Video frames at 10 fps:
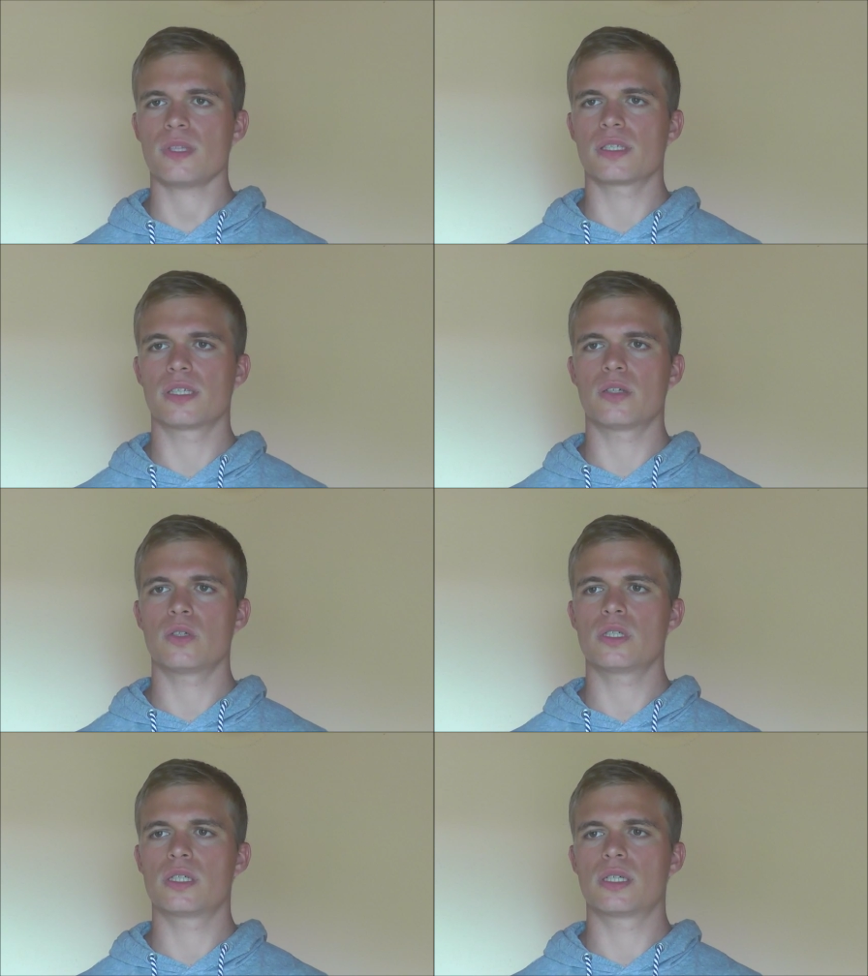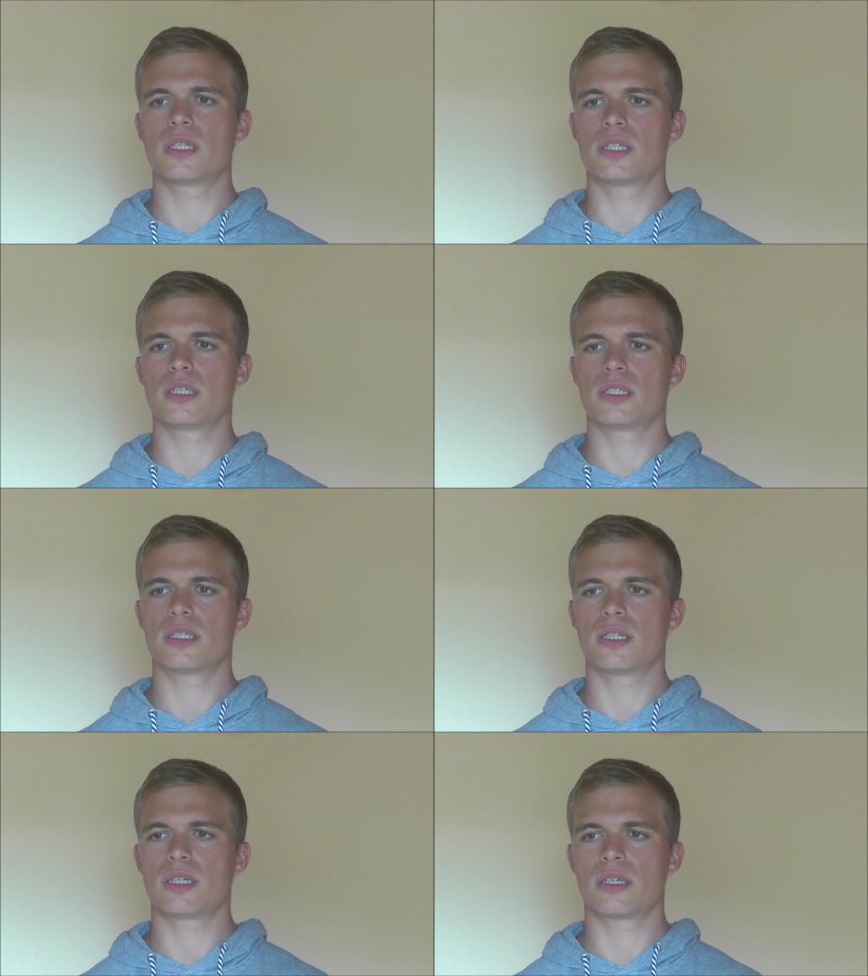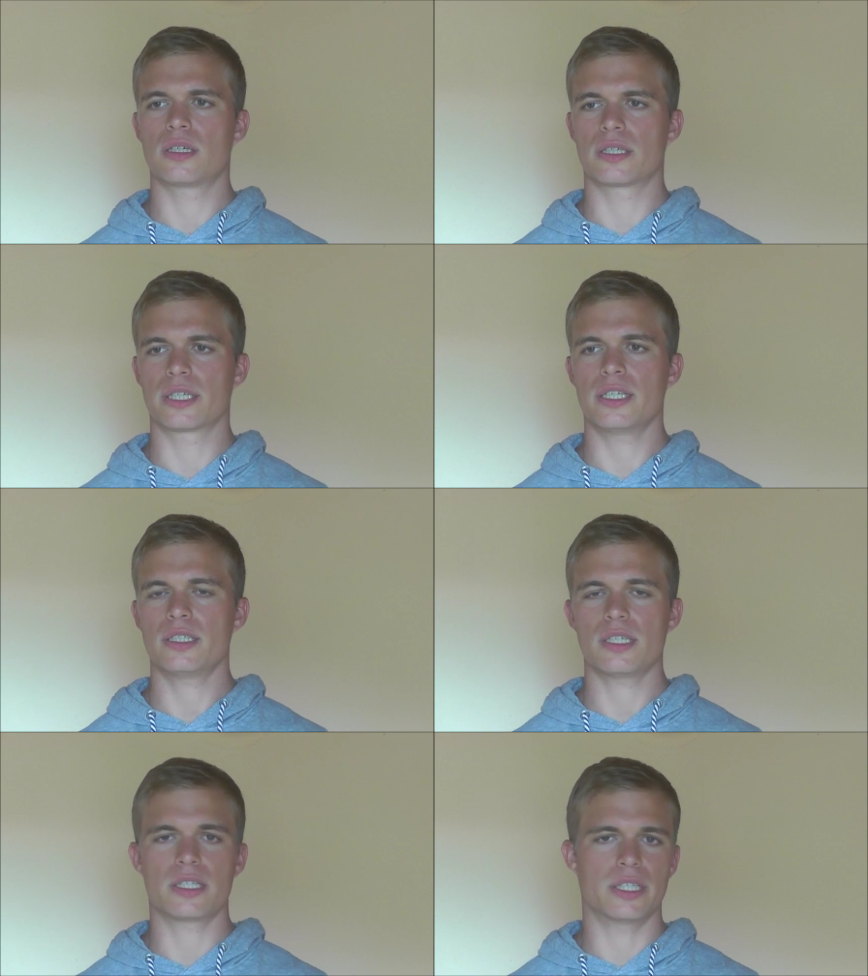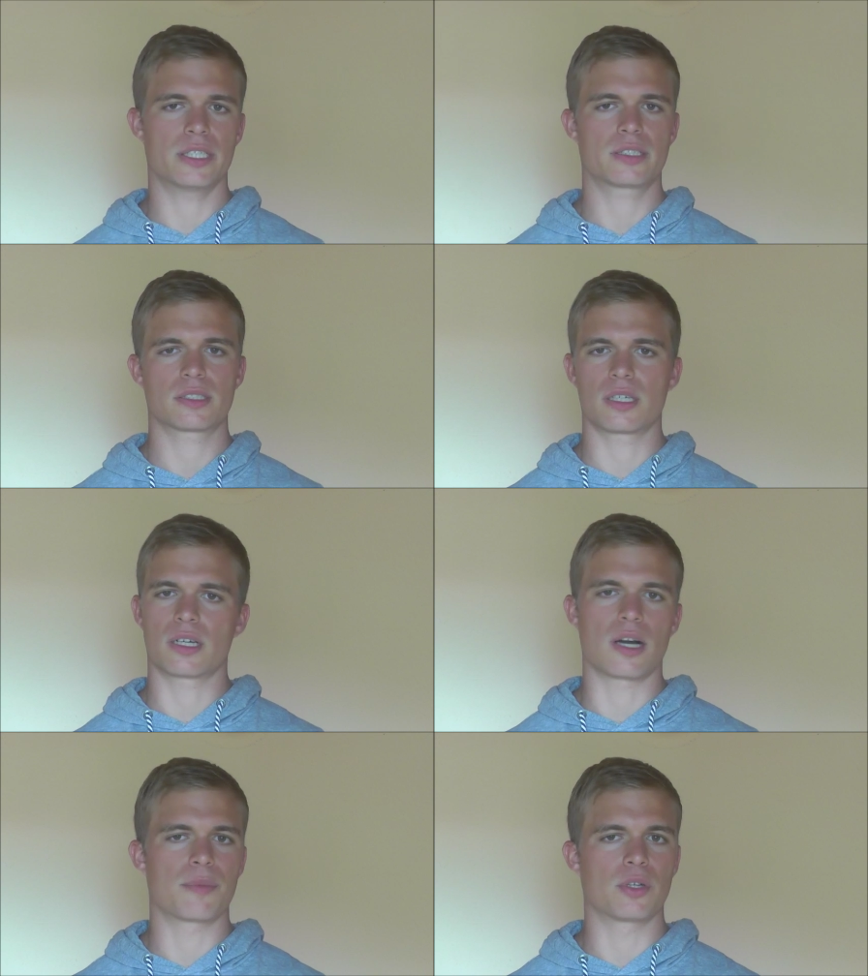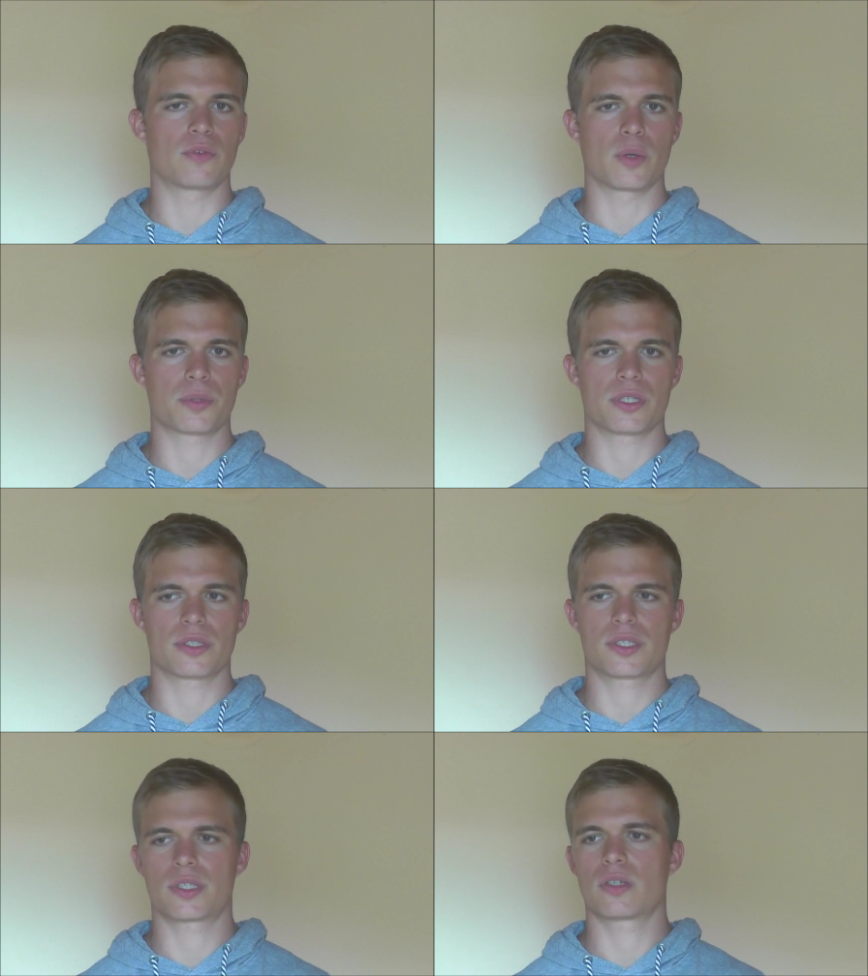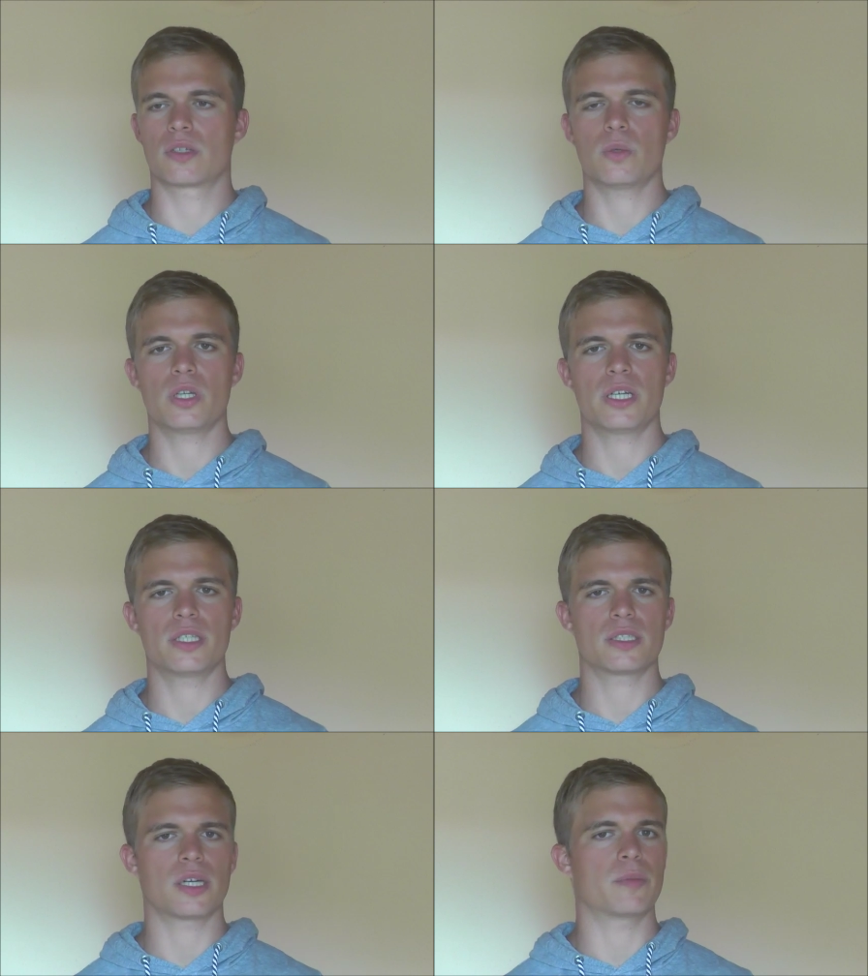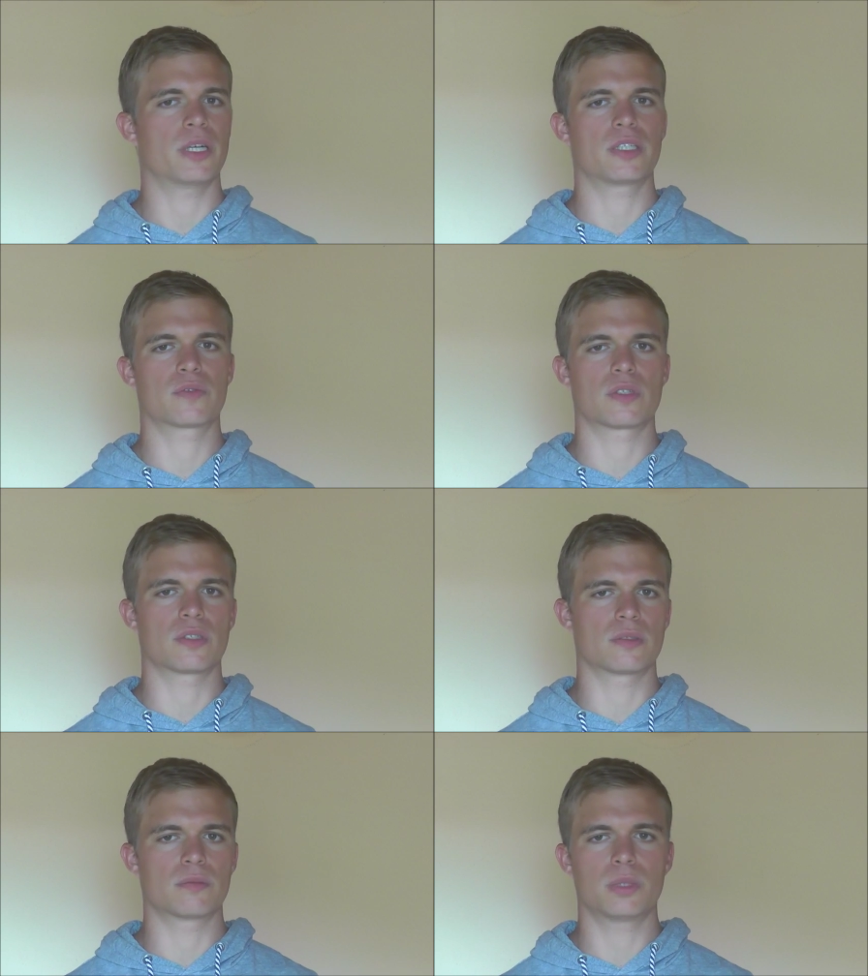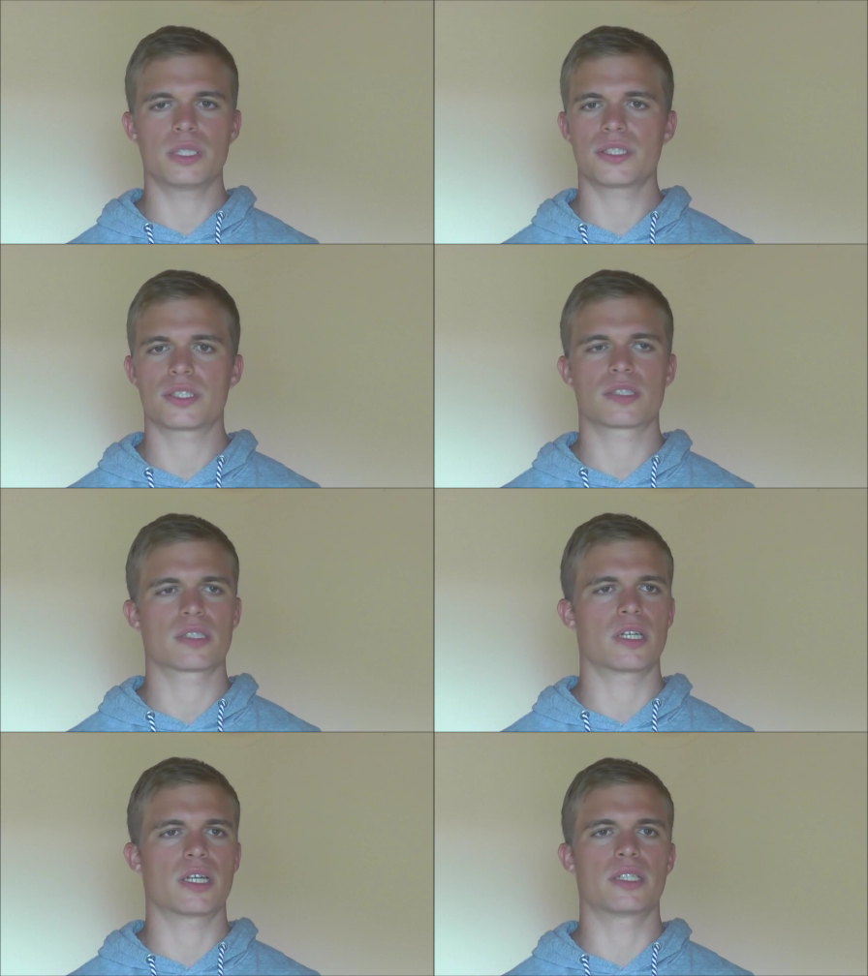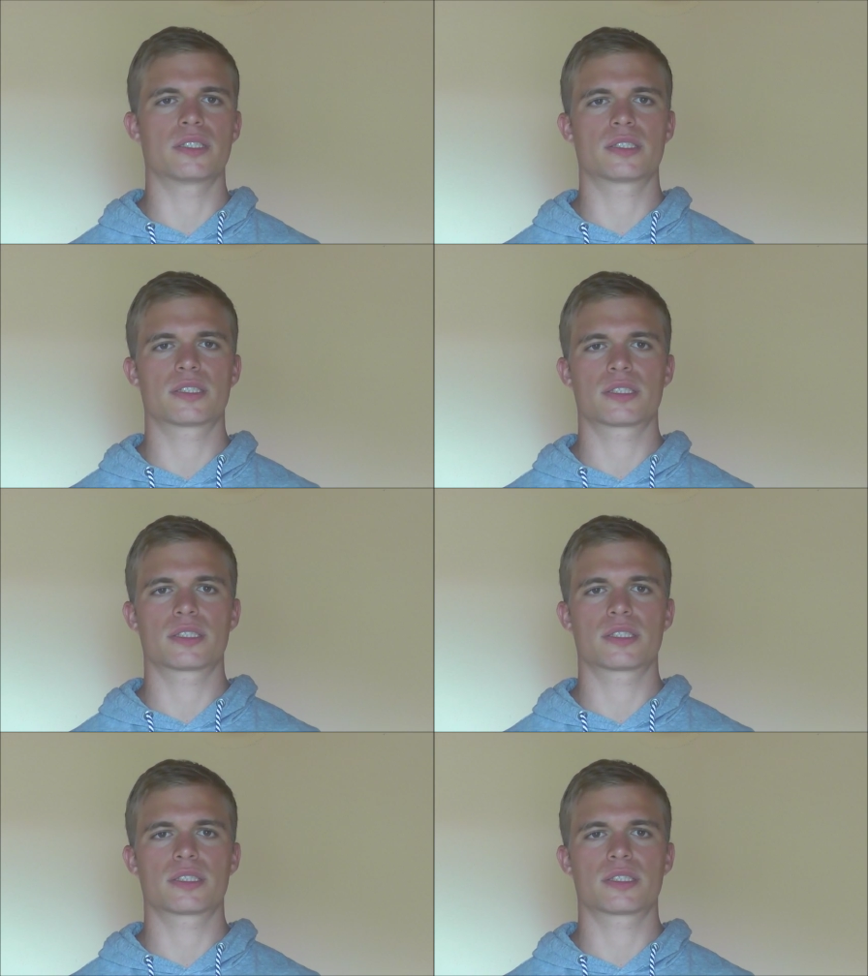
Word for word: Now, again, I had a couple of options. On the one hand, I might have gotten pissed and